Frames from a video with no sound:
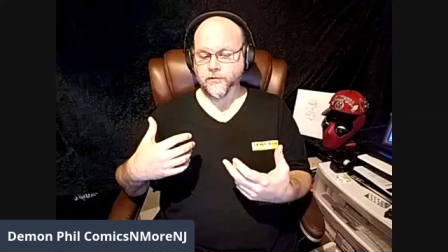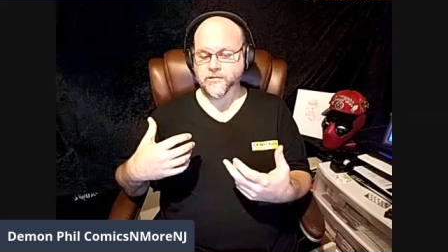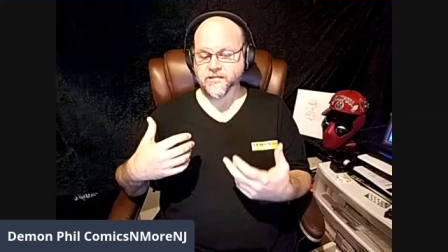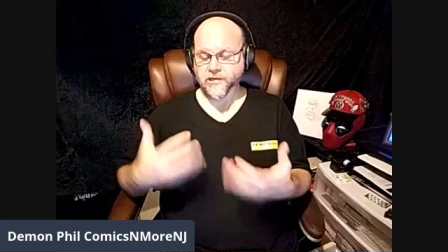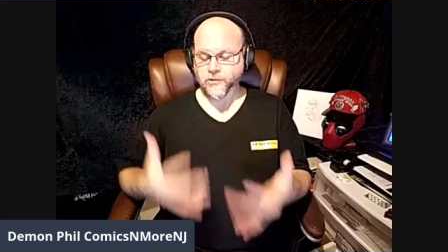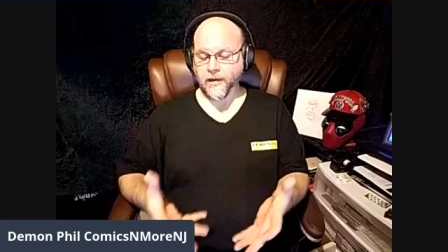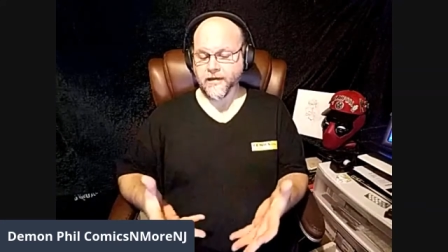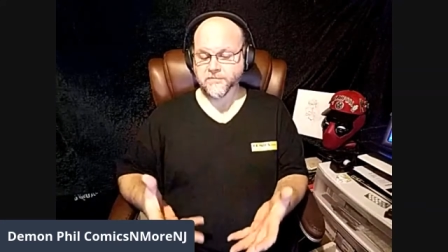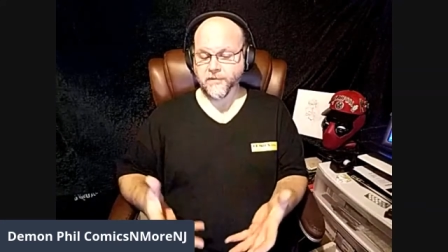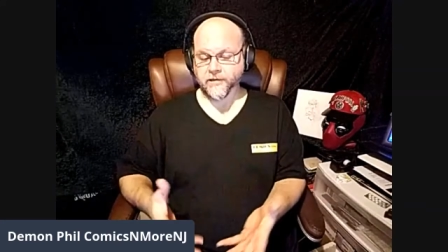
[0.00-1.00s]
sexual
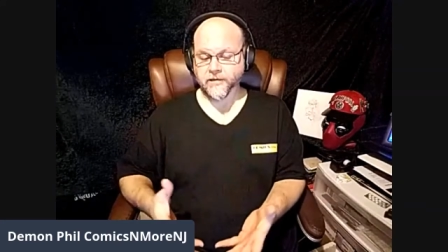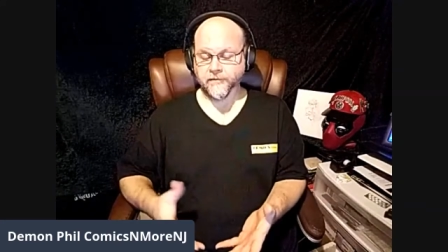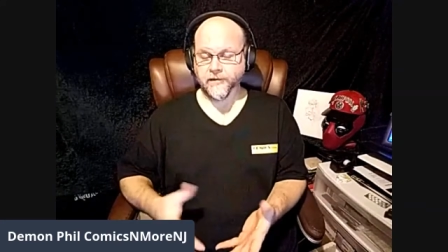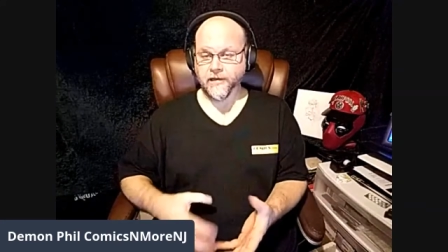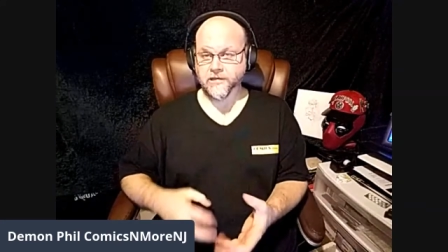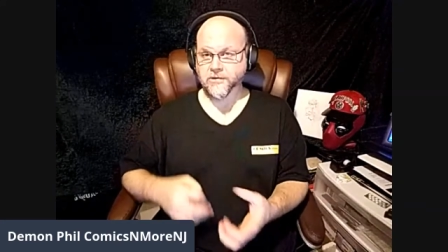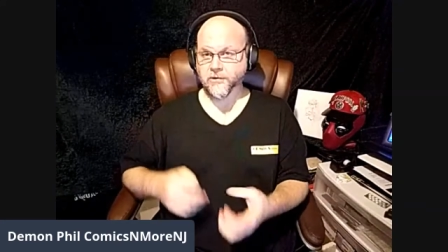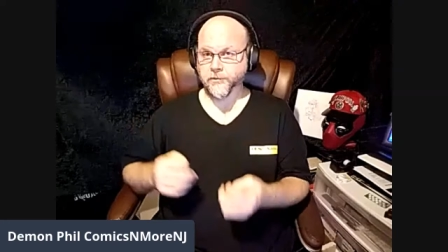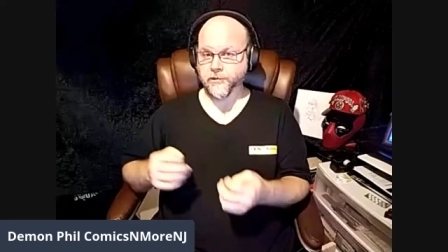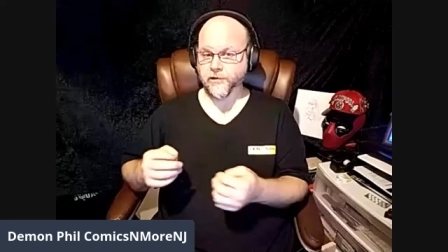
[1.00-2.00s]
aspect of it. It's
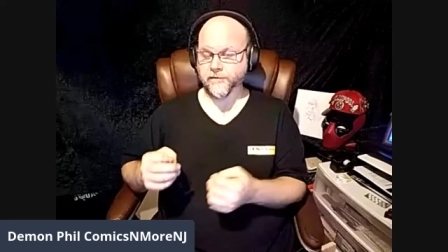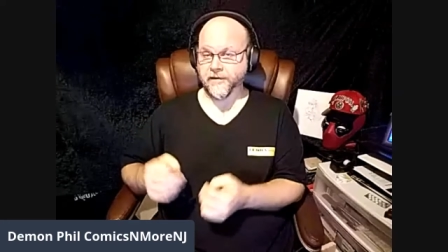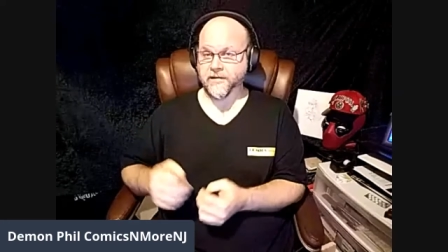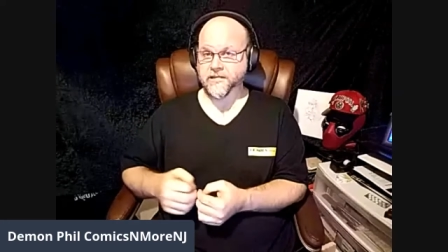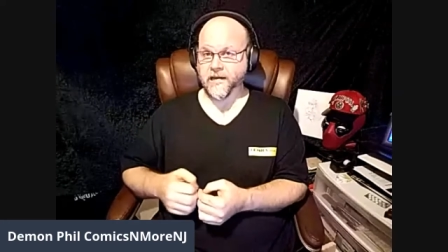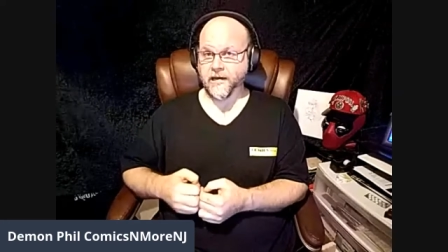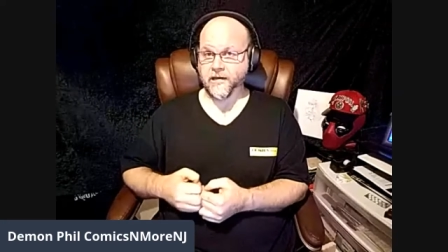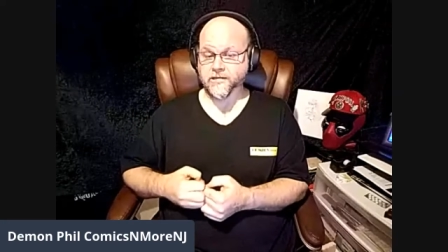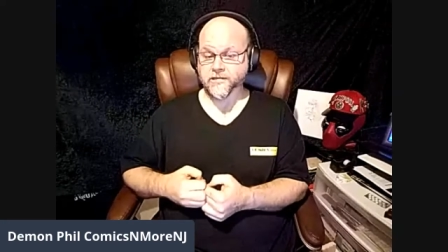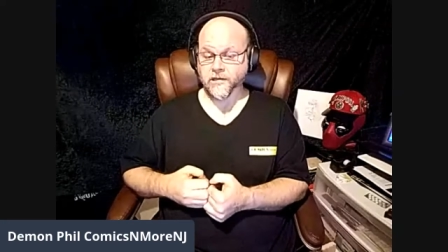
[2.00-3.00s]
thrown in your face
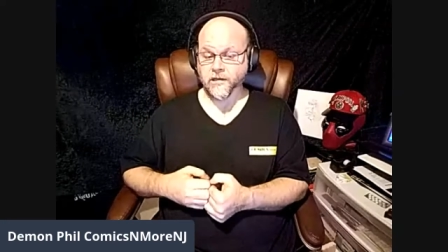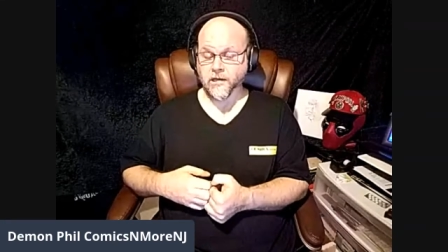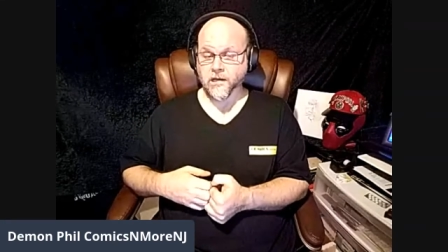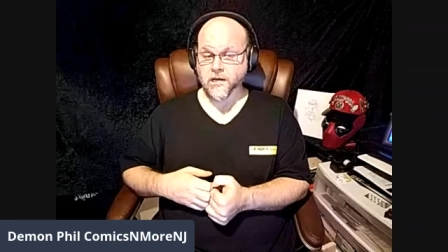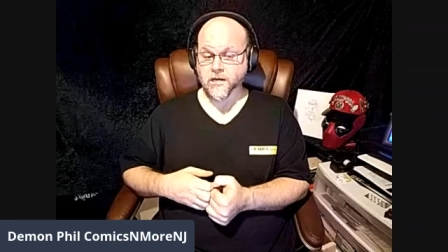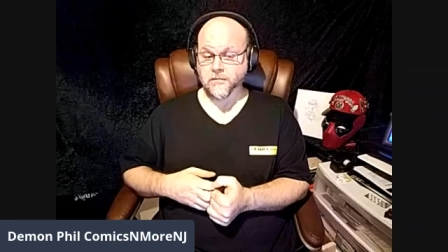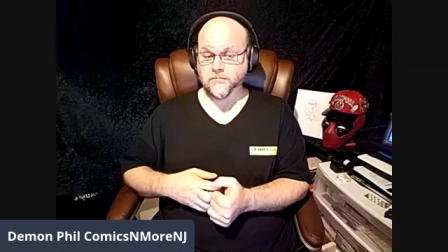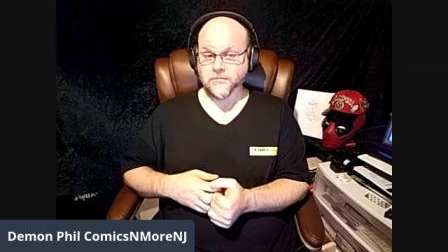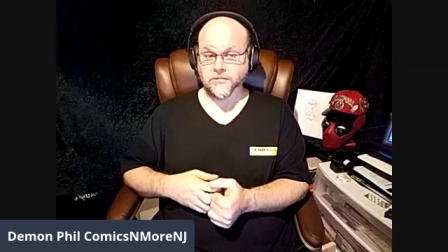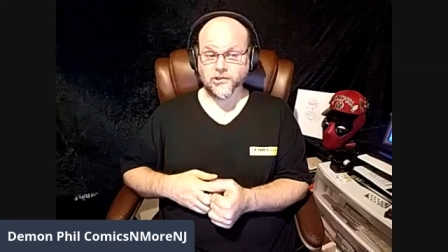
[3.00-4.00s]
as
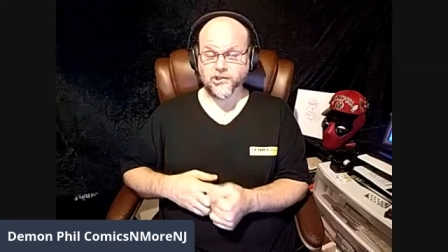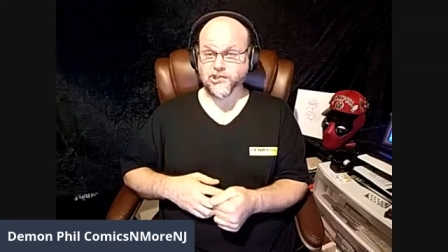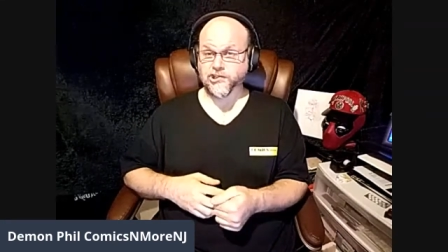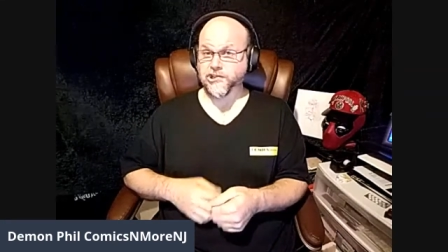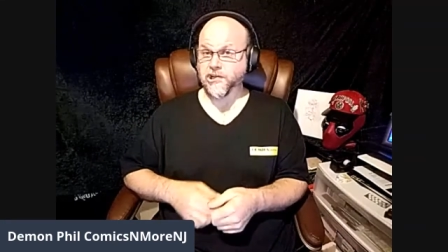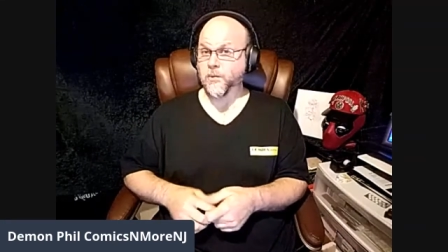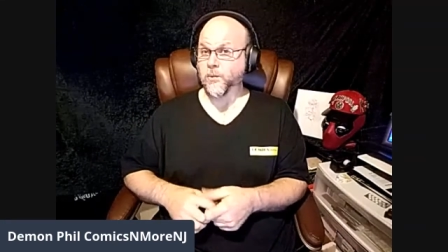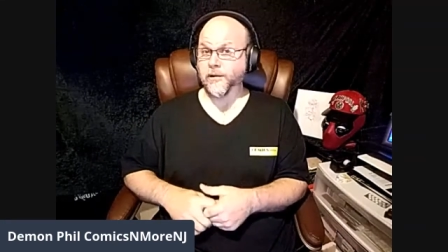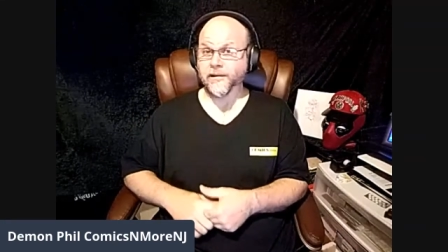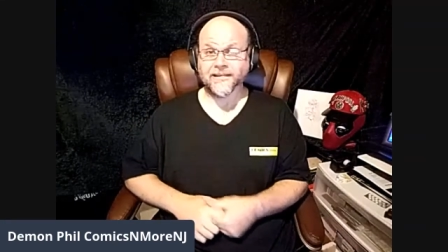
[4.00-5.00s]
she
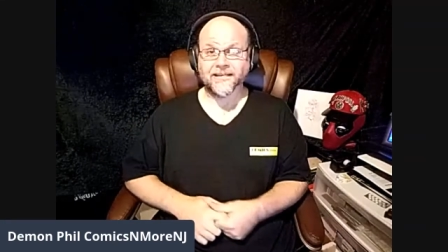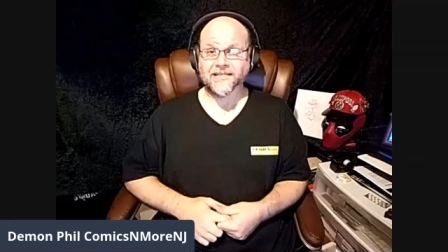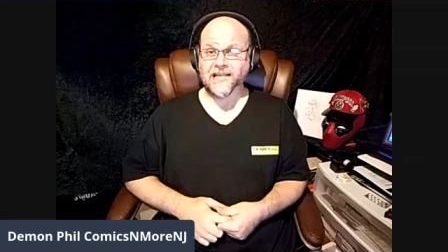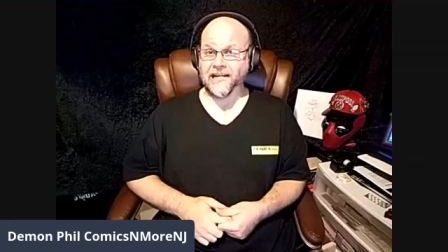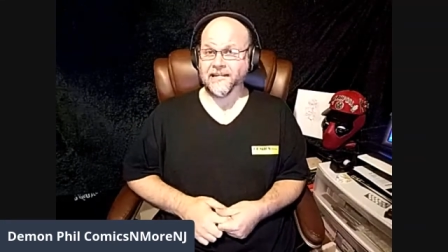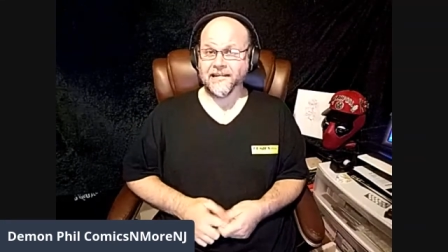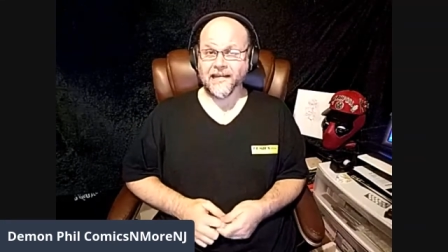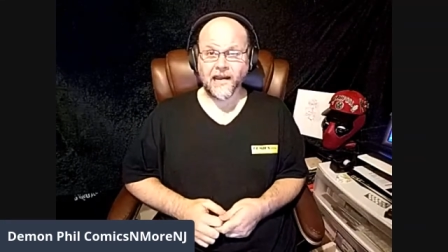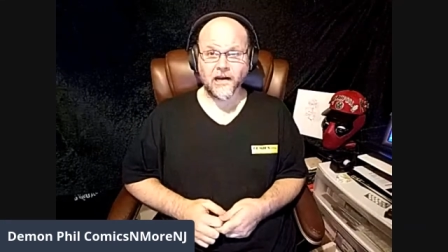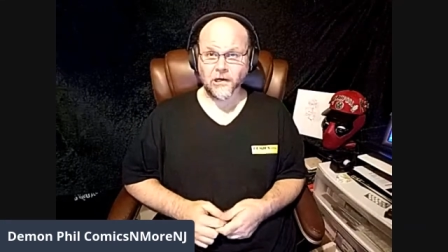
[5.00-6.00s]
really does not
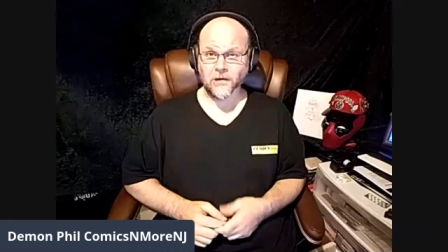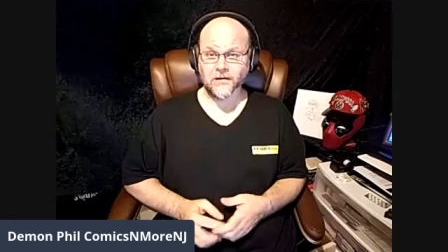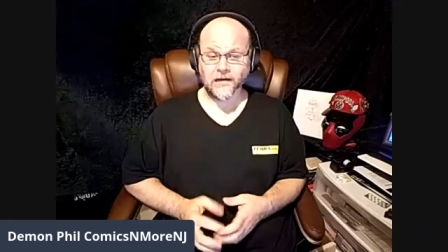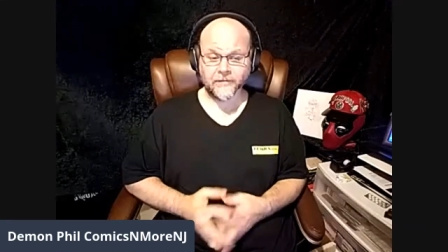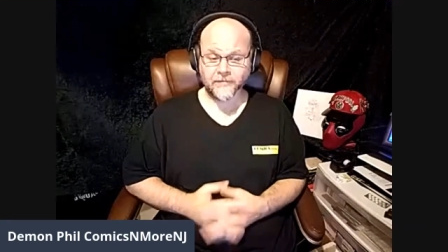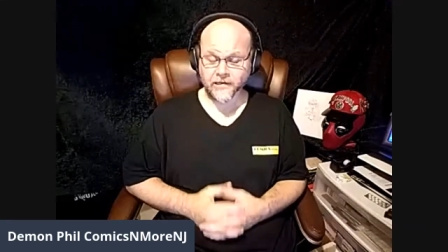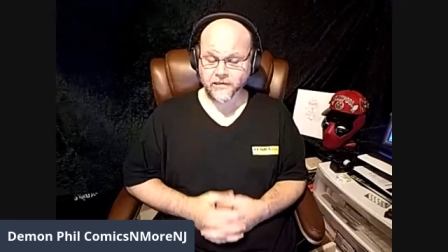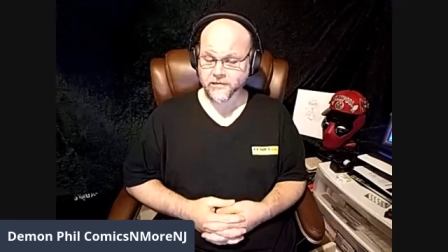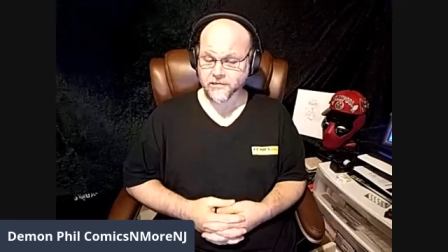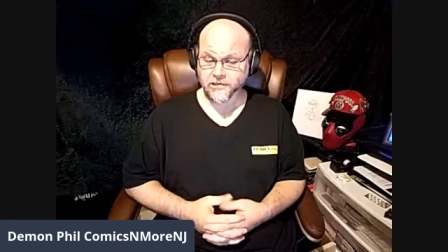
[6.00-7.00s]
care. I
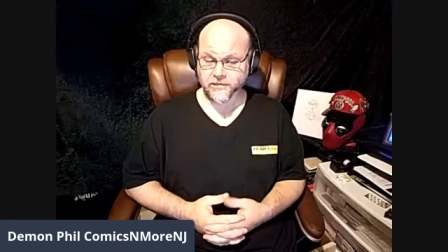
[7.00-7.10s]
mean,